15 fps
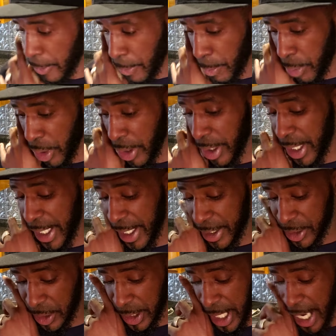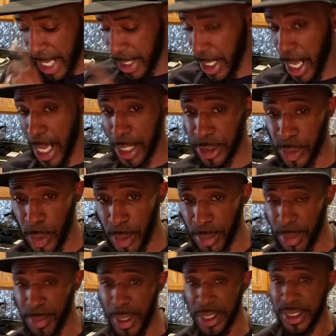boiled eggs or not. Also, I'm
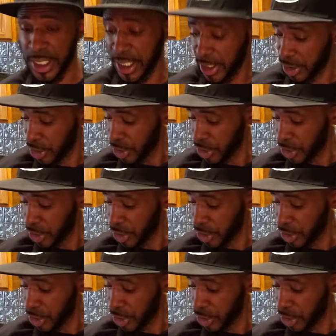about to get